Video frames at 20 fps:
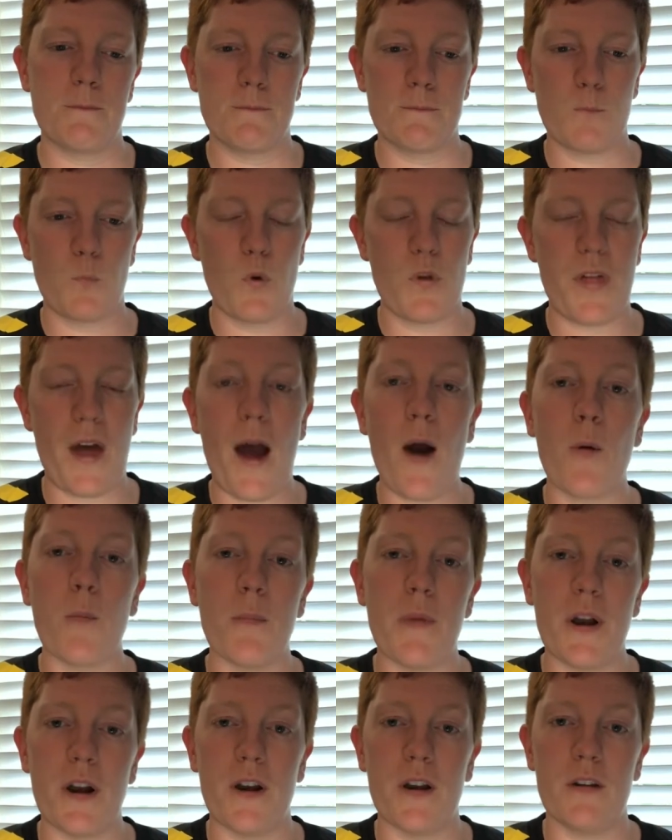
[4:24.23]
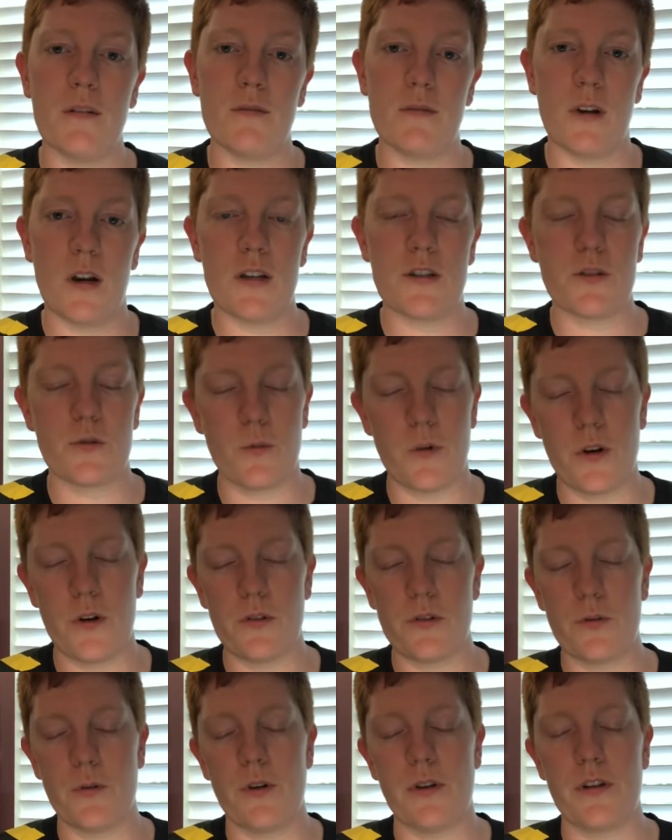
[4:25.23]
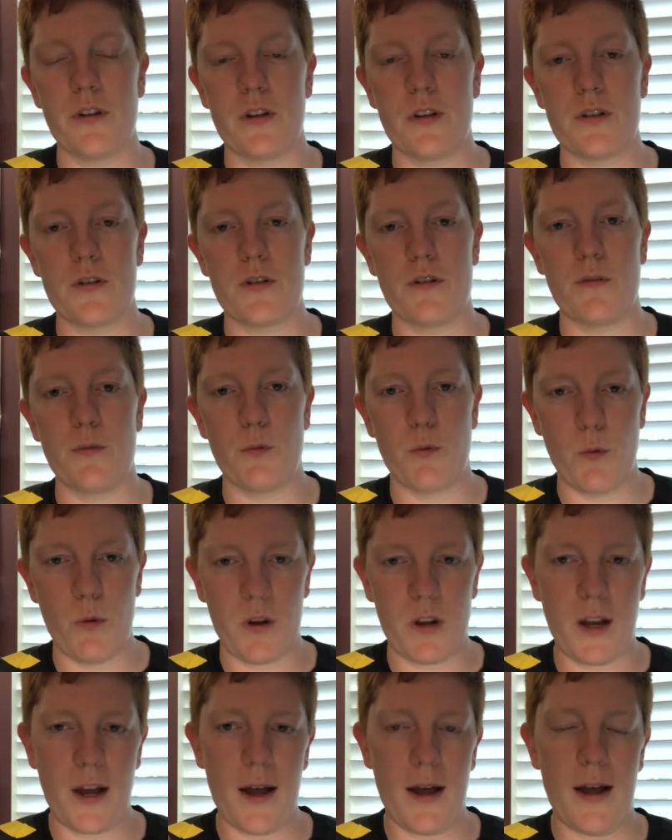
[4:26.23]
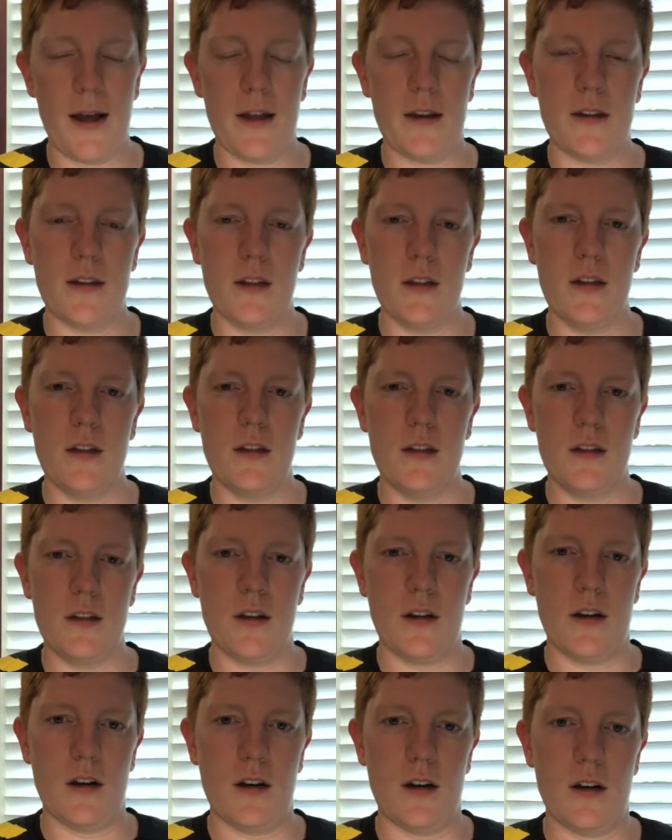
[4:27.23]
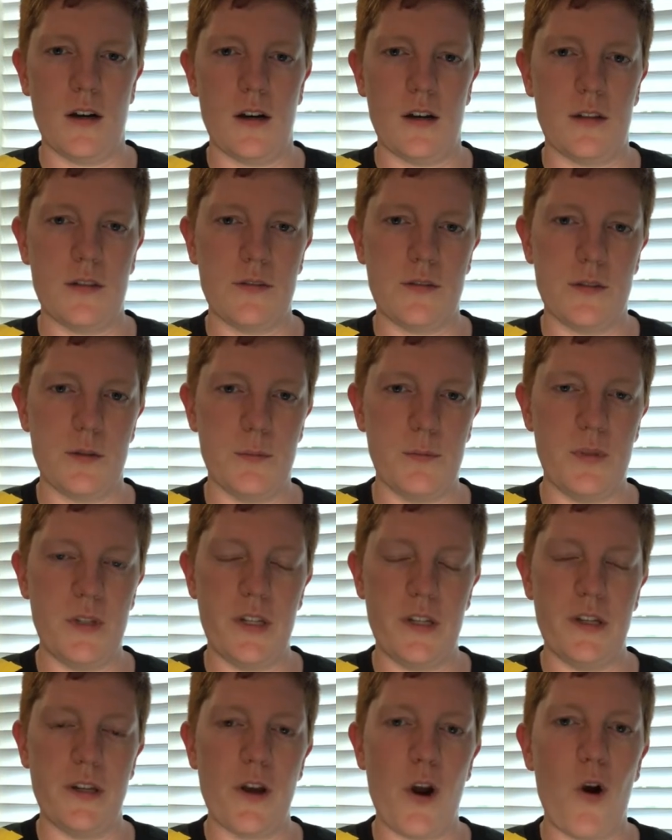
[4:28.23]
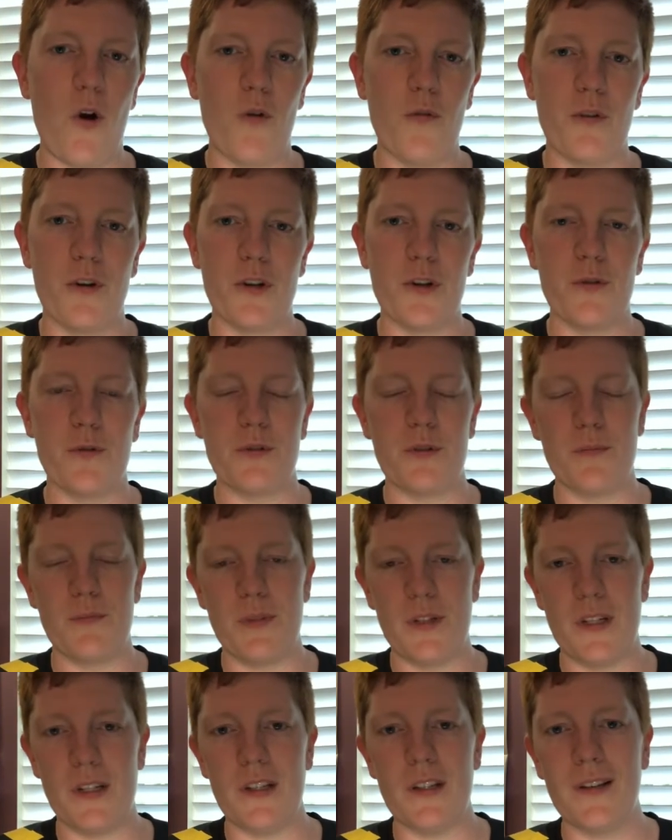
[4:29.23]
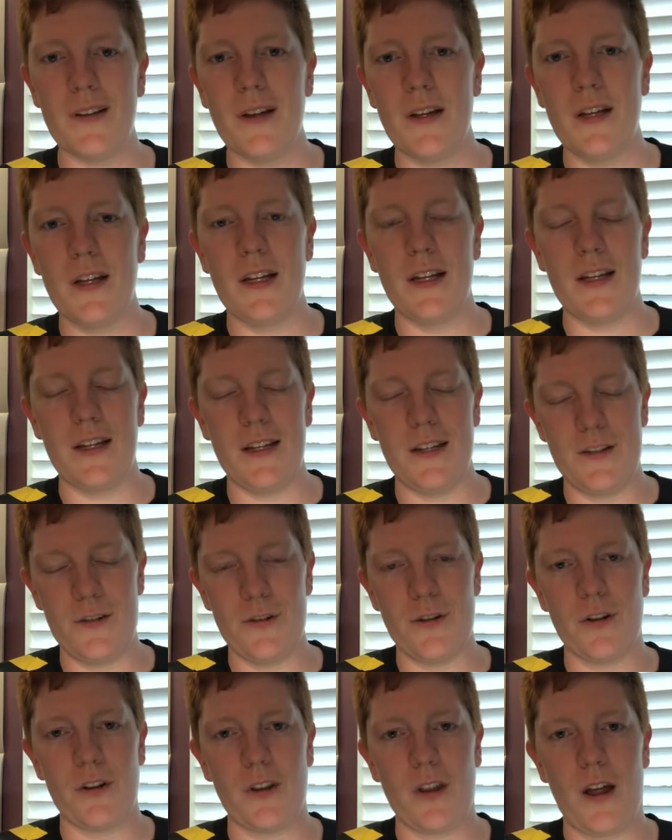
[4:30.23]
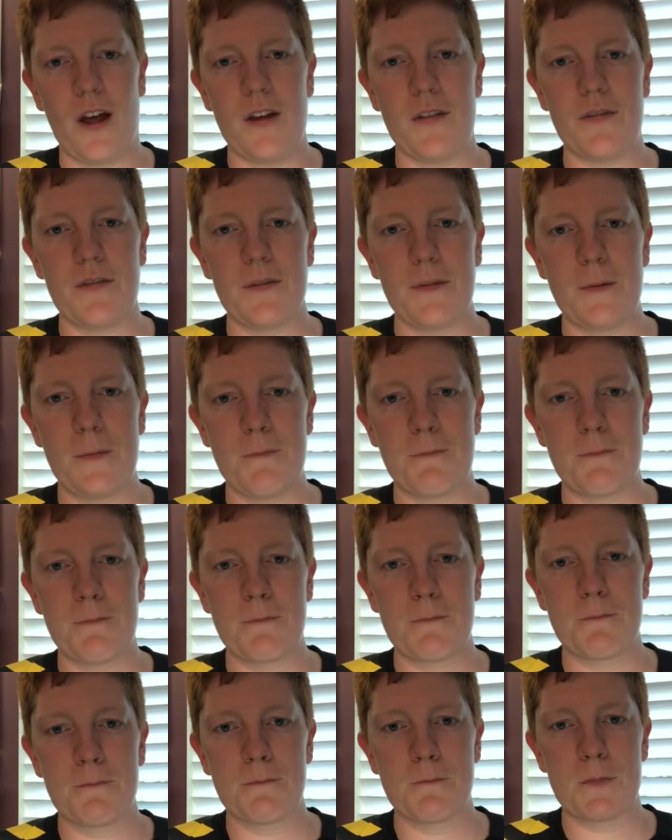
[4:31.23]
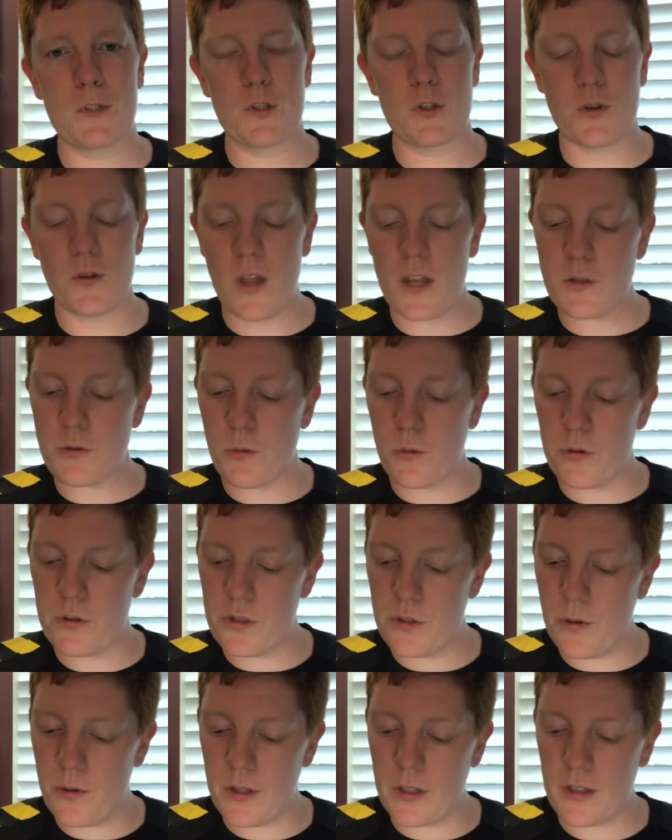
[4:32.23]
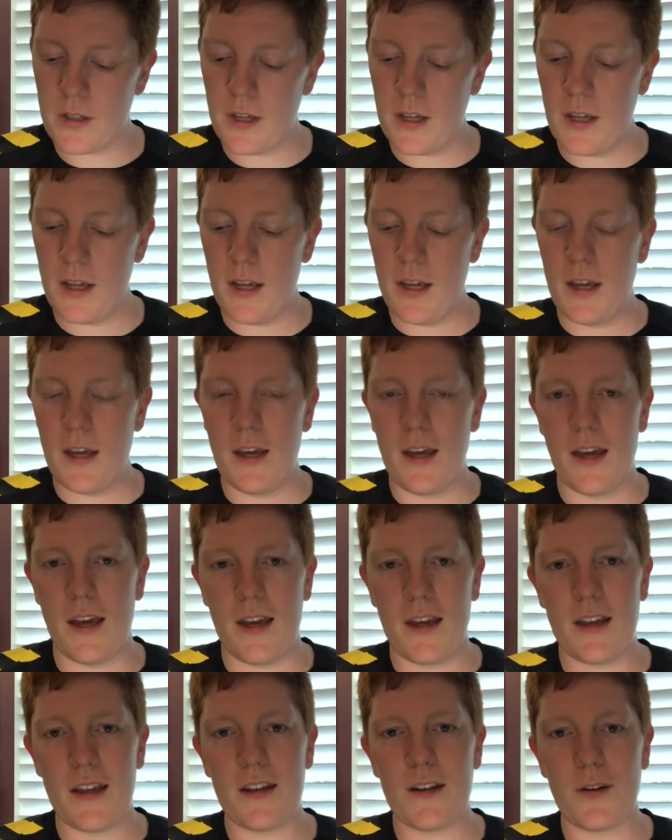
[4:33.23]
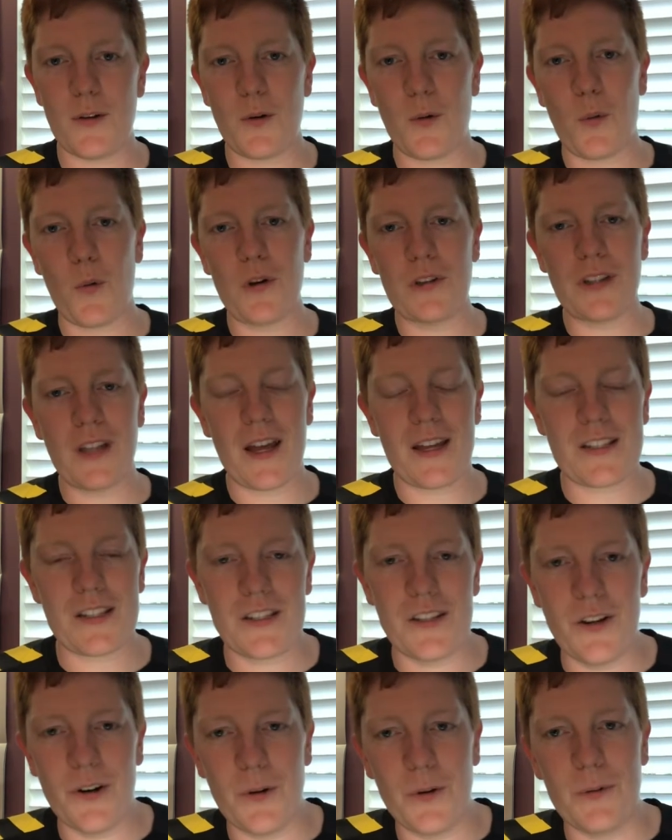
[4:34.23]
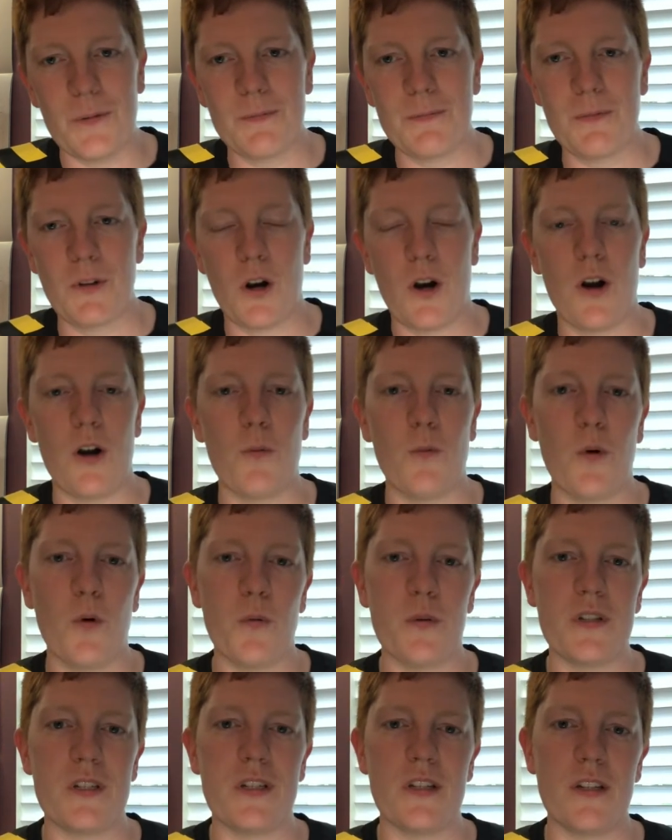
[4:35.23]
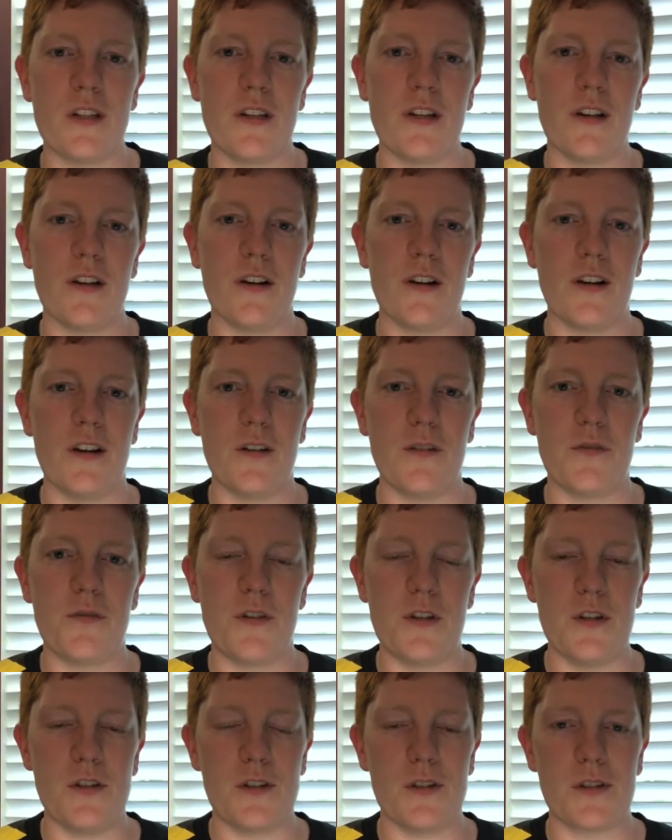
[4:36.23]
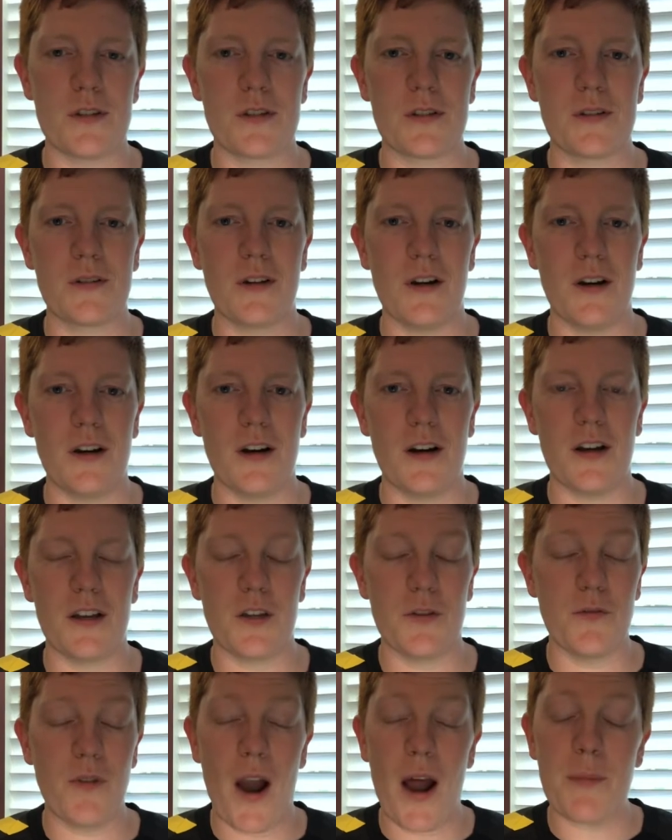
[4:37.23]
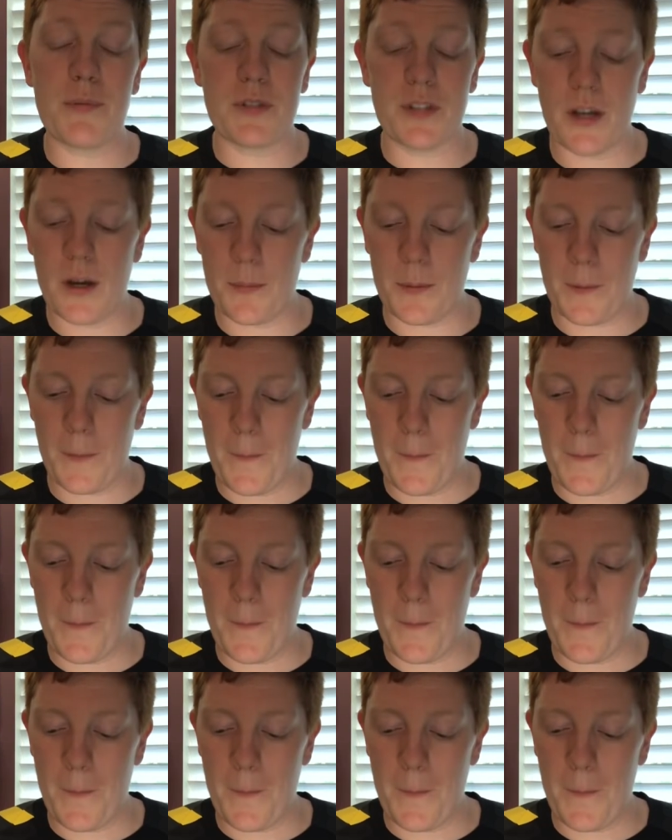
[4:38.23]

without merit, right? So we don't do anything to deserve it. We want God to be over you, to be in your life. So that's what we're doing. And one last note on what we see here in Ephesians. He wraps up